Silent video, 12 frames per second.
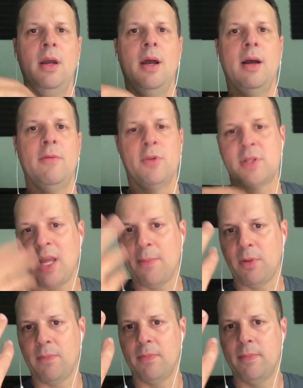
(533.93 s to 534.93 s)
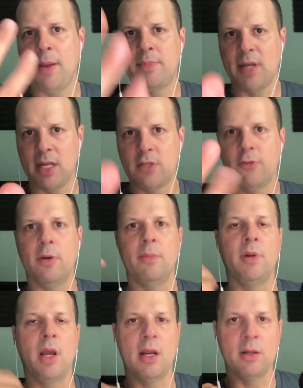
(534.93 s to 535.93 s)
For example, peptides
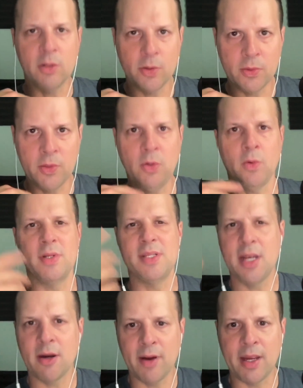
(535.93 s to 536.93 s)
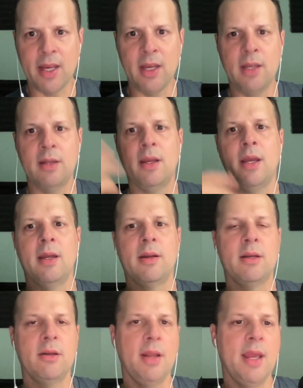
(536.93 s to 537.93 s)
from gluten or dairy
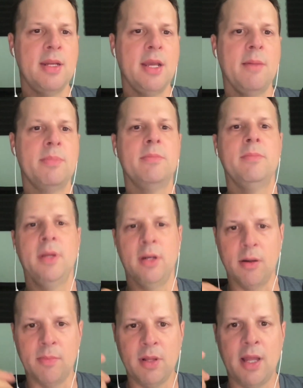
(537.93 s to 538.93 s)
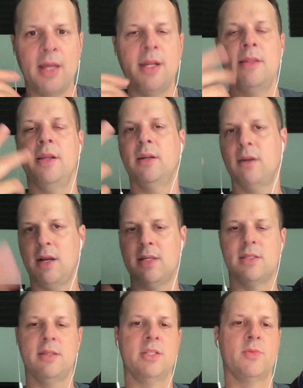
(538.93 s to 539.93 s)
could end up in our blood and then
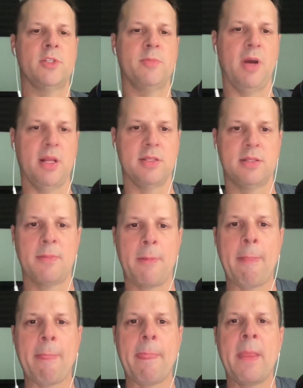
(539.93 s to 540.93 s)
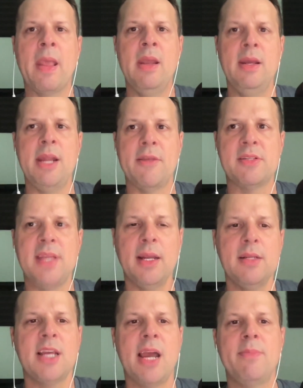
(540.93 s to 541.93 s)
cause this response. Now, the
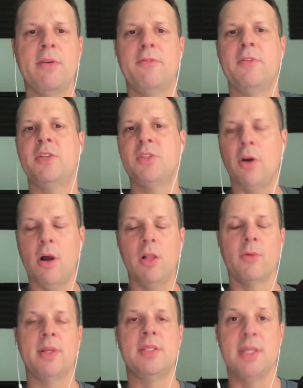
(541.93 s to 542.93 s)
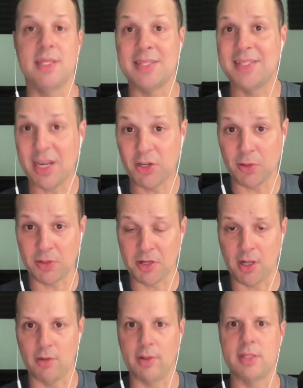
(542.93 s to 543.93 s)
second type of tolerance is central
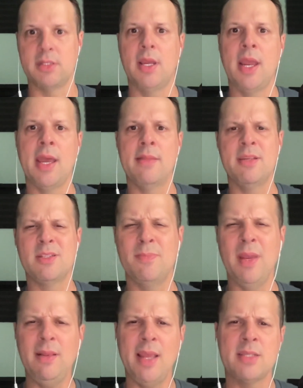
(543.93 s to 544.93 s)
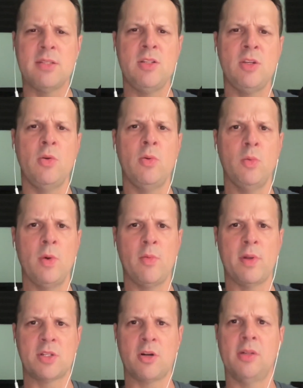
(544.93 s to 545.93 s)
tolerance, and mainly has to do
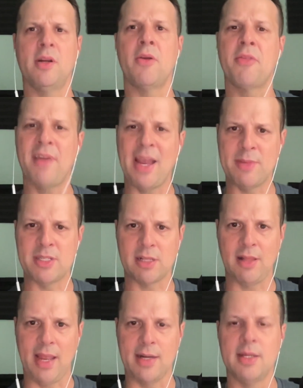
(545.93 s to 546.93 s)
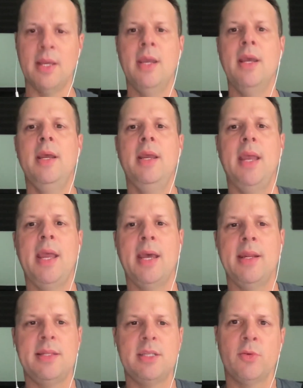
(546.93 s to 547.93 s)
with what's called our thymus gland.
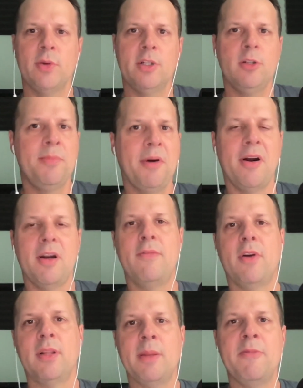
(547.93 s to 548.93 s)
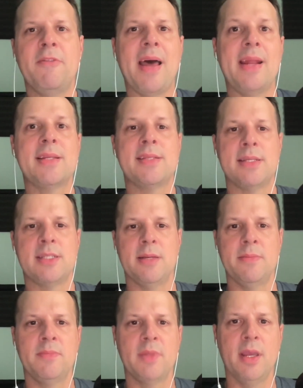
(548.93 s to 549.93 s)
And it's a critical part of our lymphatic
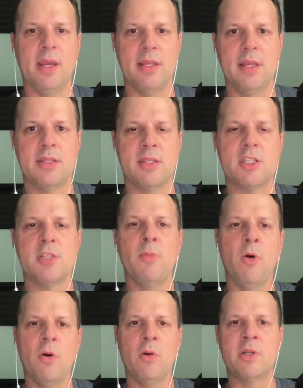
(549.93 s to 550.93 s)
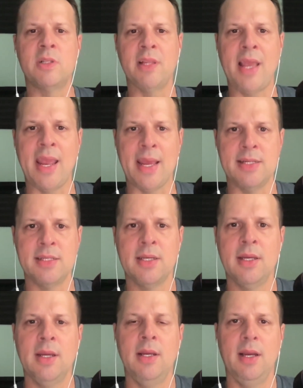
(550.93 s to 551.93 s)
system. It's a small gland
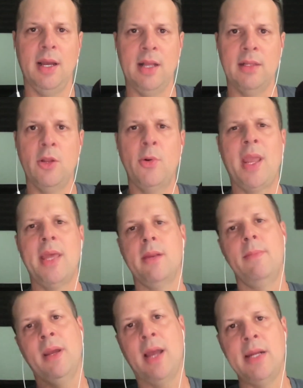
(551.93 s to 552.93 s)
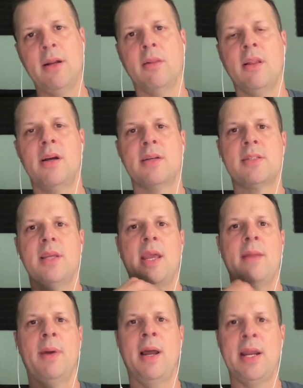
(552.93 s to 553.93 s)
located behind our lungs
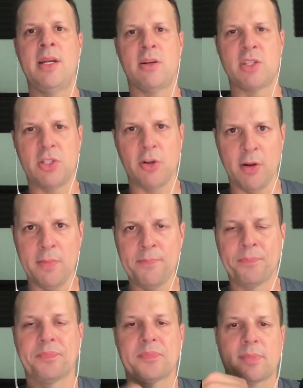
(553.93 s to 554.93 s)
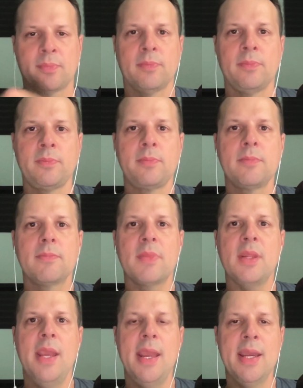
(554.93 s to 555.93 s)
and behind our sternum.
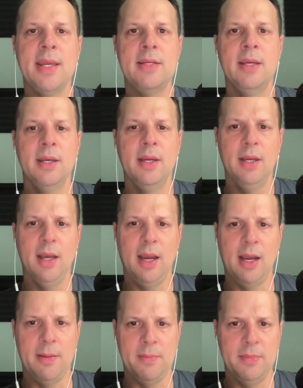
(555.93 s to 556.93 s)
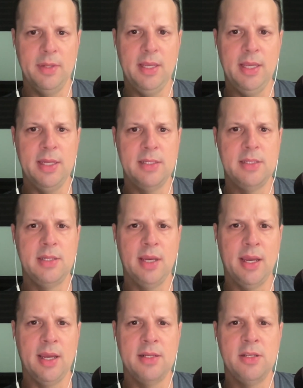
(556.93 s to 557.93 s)
And it
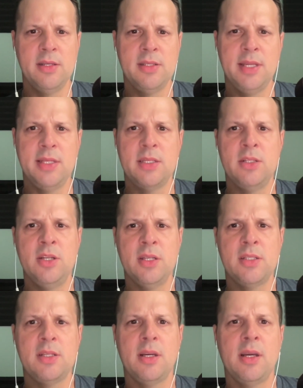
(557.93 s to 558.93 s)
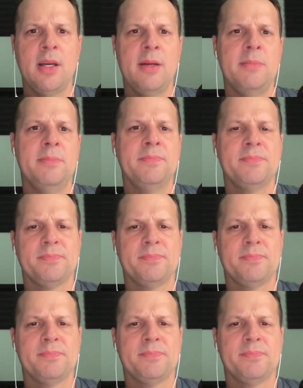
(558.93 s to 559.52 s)
sits just in